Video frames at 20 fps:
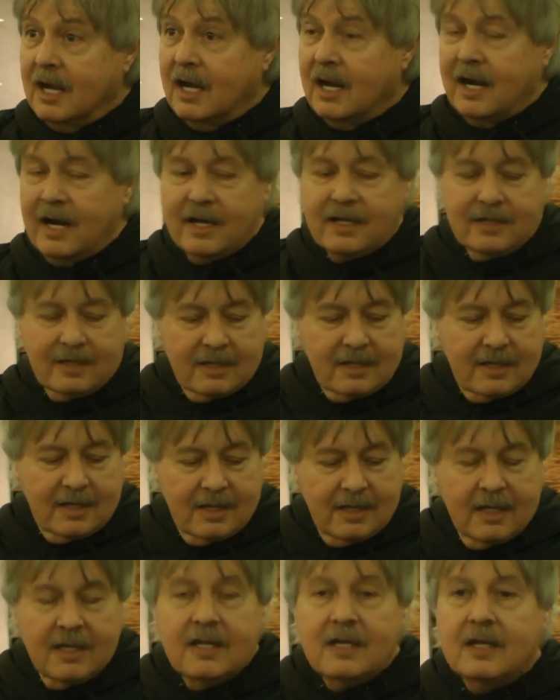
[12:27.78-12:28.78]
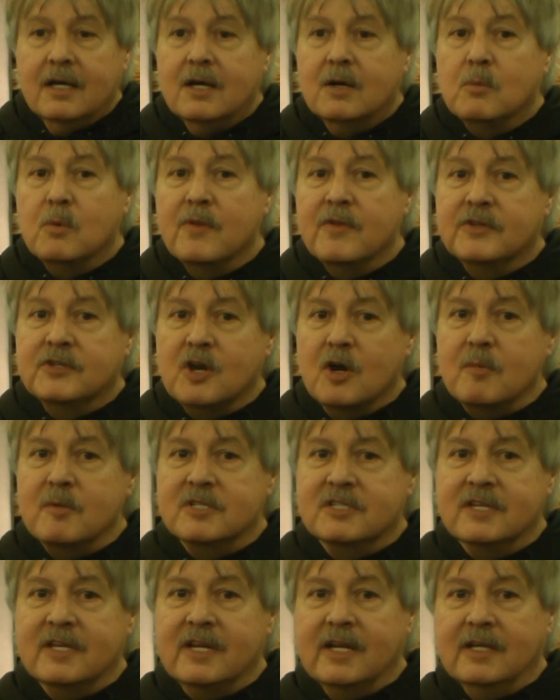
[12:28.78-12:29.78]
All right. Well, the Derby
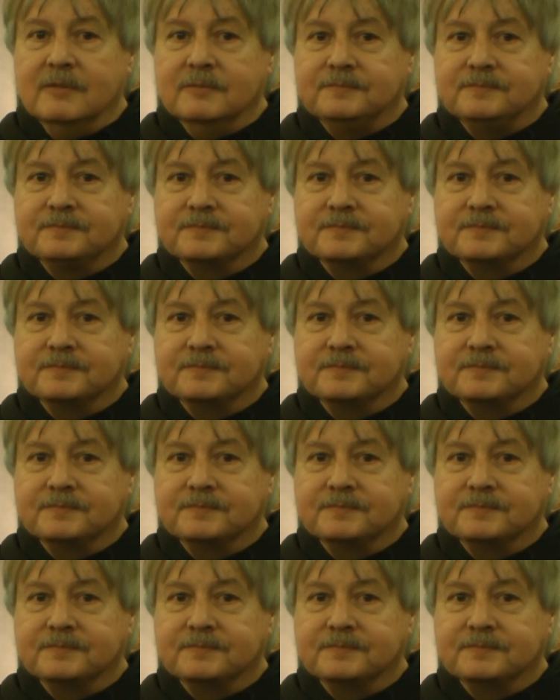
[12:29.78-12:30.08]
City